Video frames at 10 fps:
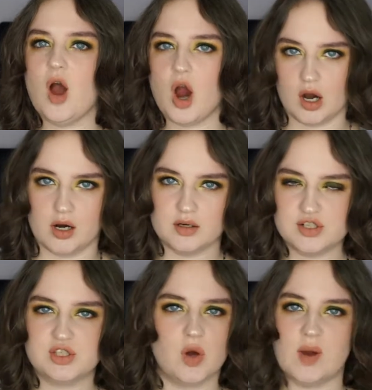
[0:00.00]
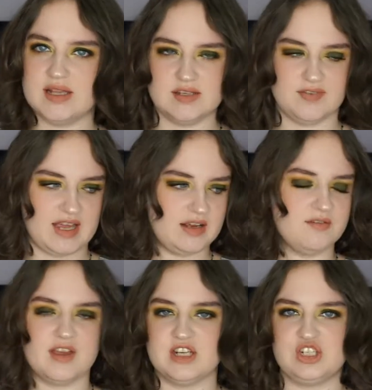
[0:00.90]
are so
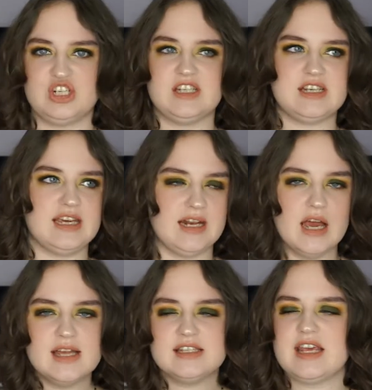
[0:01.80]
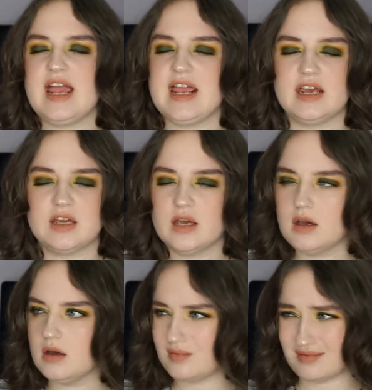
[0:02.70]
innovative, and she did take,
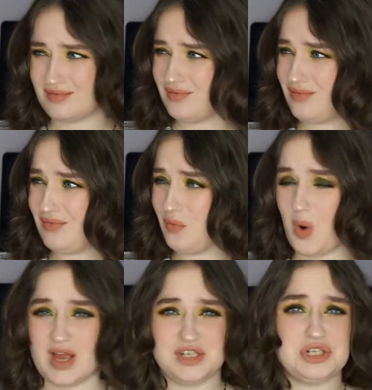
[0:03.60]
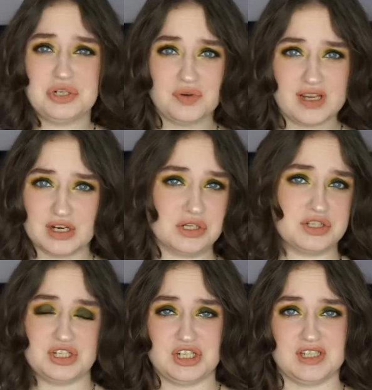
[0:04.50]
2
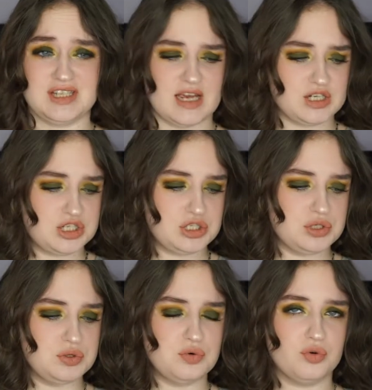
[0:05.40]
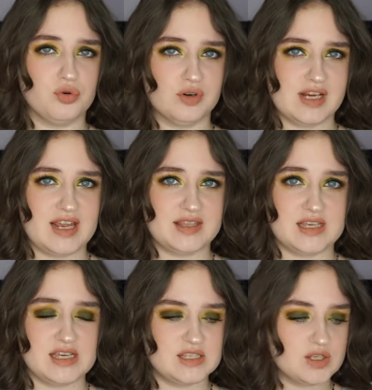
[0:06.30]
years, she said, to create
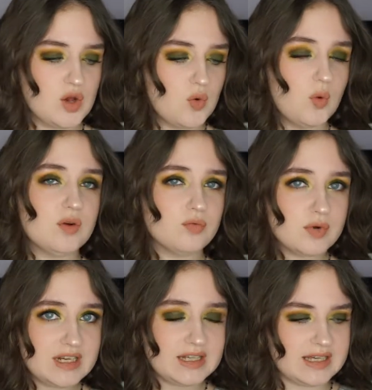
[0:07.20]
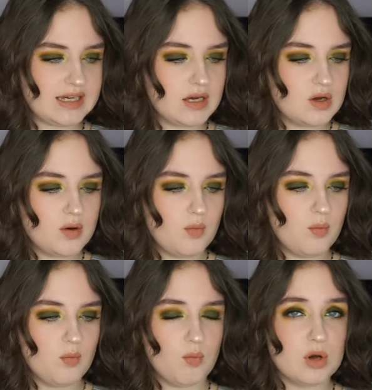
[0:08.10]
these, when really,
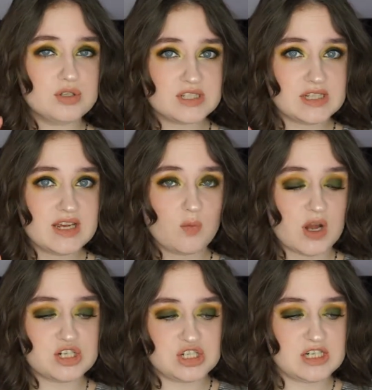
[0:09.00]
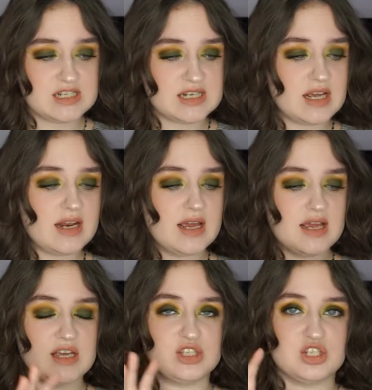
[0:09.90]
mostly what she did
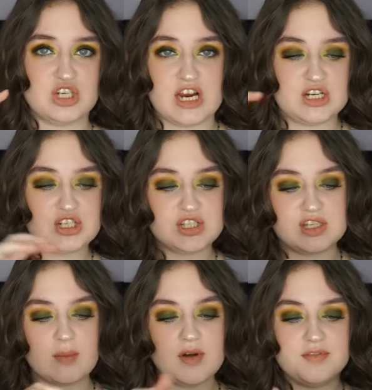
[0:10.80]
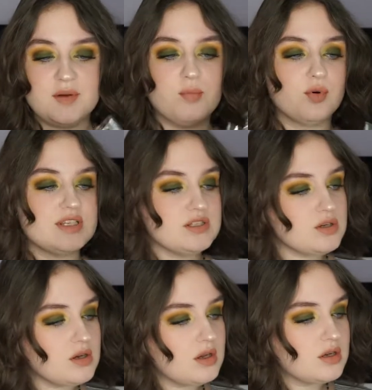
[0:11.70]
is change some of the
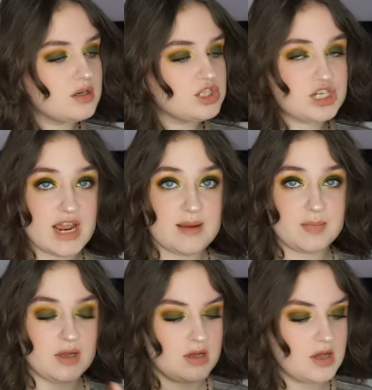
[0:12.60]
bristle shape,